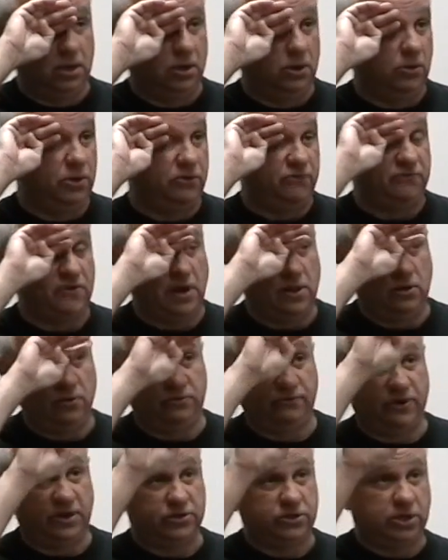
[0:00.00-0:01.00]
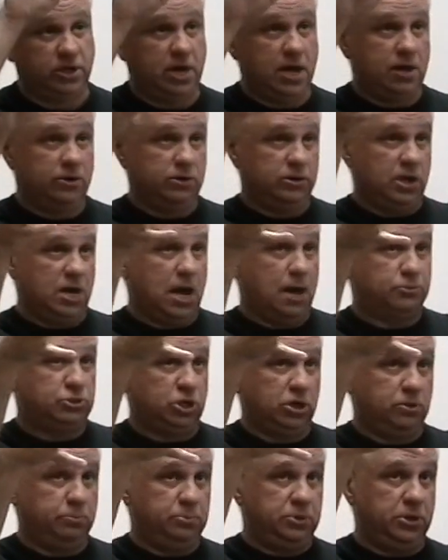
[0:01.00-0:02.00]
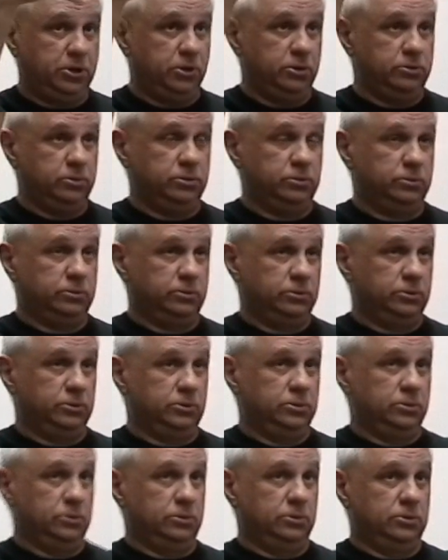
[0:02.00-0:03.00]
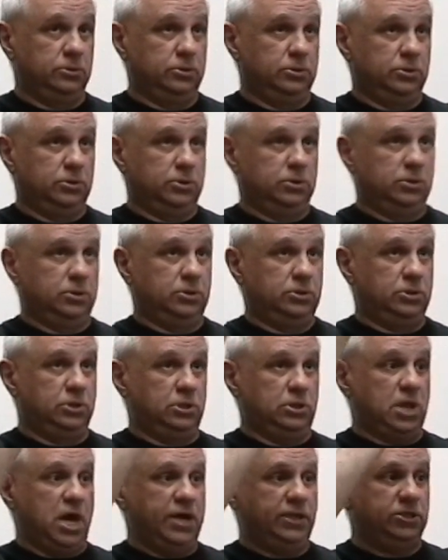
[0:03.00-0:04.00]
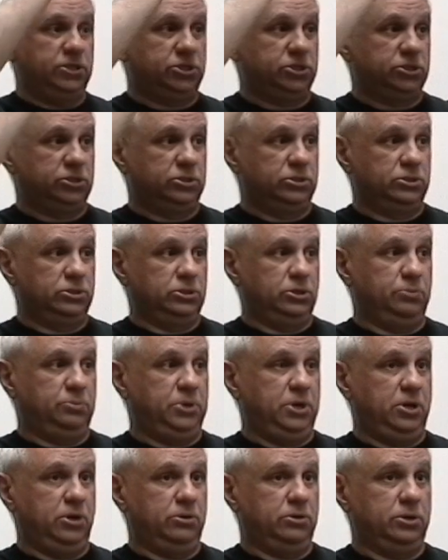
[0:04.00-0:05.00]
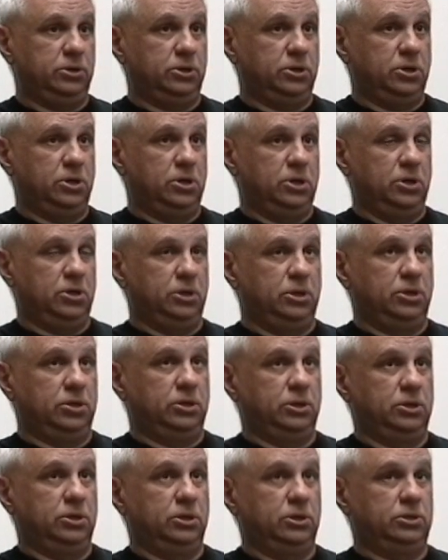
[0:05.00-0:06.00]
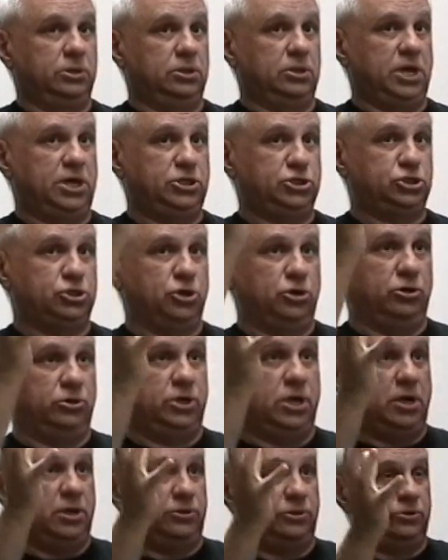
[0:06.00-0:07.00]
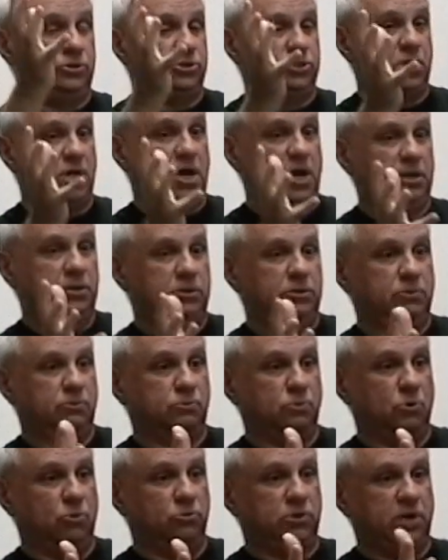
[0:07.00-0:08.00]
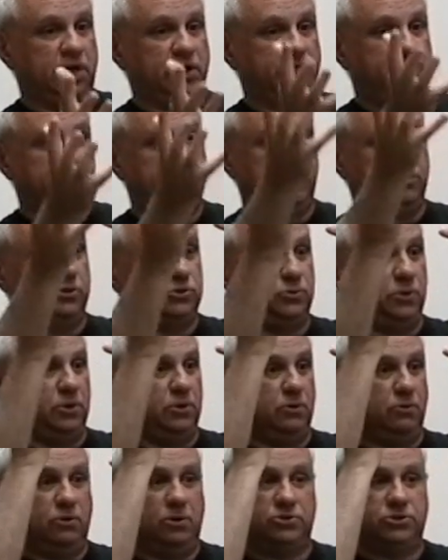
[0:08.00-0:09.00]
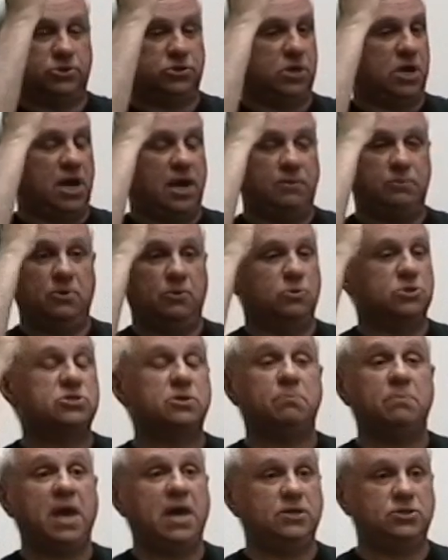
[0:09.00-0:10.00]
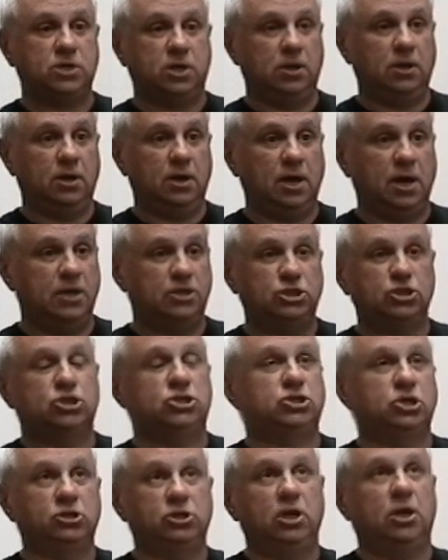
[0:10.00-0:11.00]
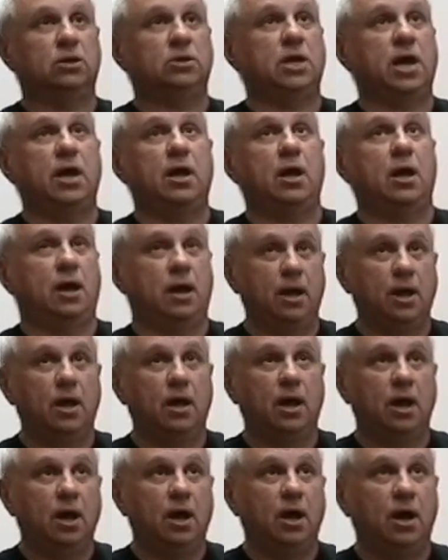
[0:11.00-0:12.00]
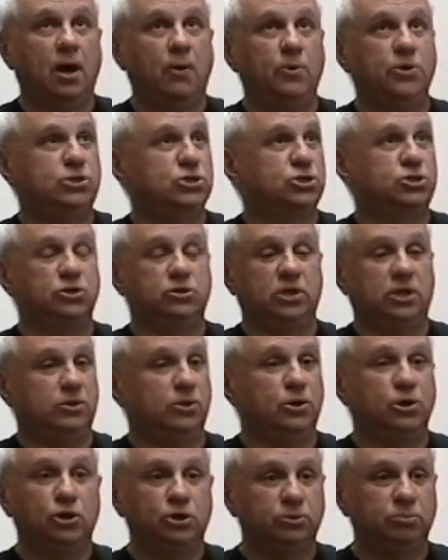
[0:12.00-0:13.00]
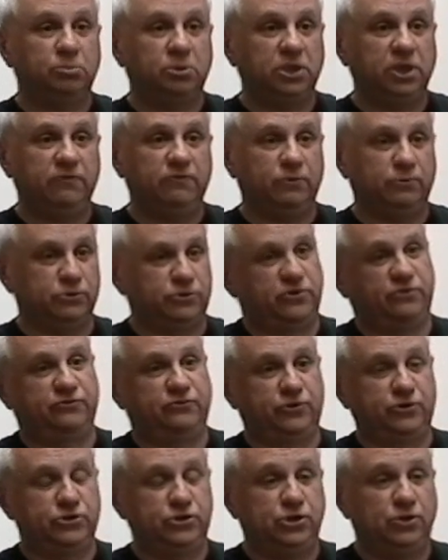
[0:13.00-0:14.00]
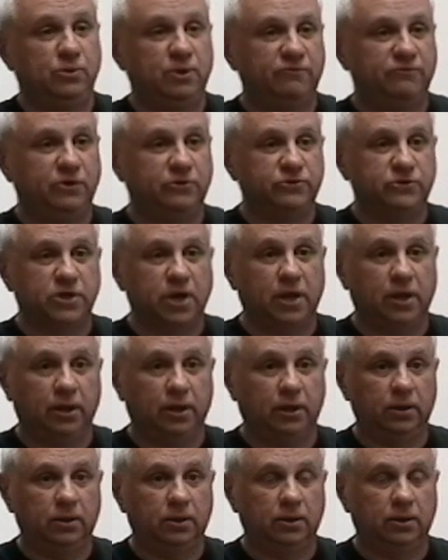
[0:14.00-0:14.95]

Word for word: with a fellow investigator, the object appeared, the lights appeared, the lights turned on their side, rolled like a Ferris wheel across the sky. It was amazing. I just stood there like, and we just stood there, couldn't believe it. It was our first UFO sighting.